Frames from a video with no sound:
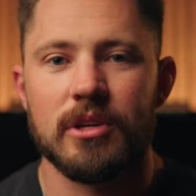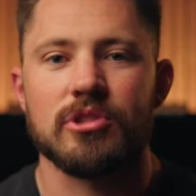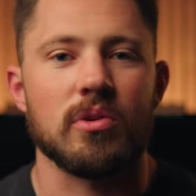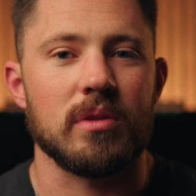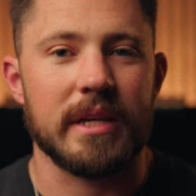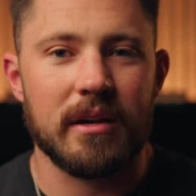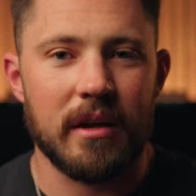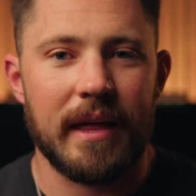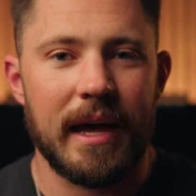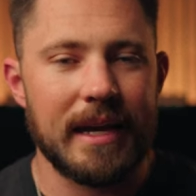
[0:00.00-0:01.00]
So lean
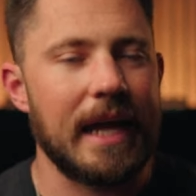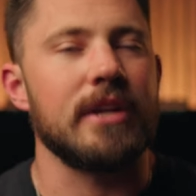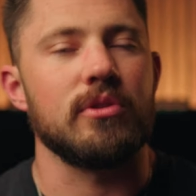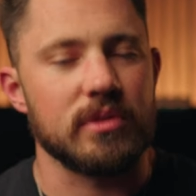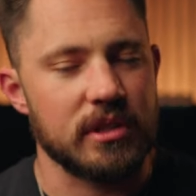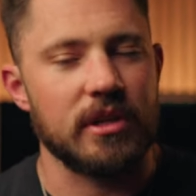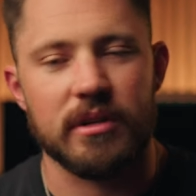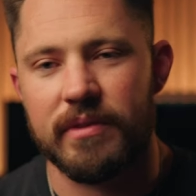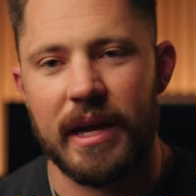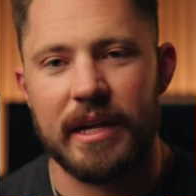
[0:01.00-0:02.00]
on that and use it to
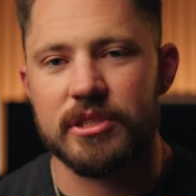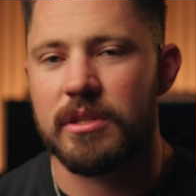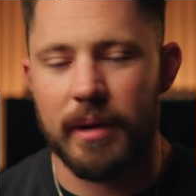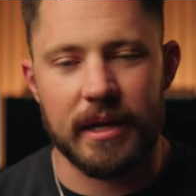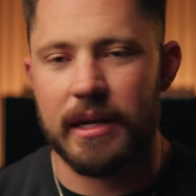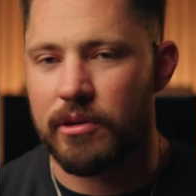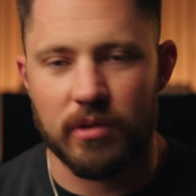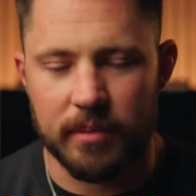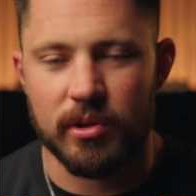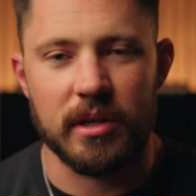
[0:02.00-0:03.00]
your advantage to make
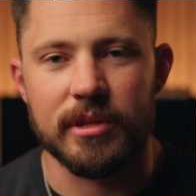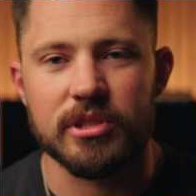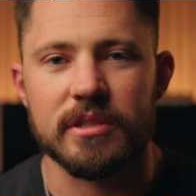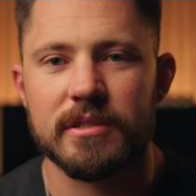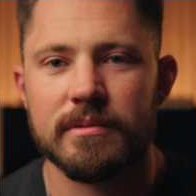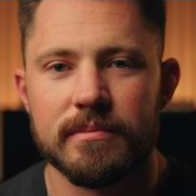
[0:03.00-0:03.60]
incredible images.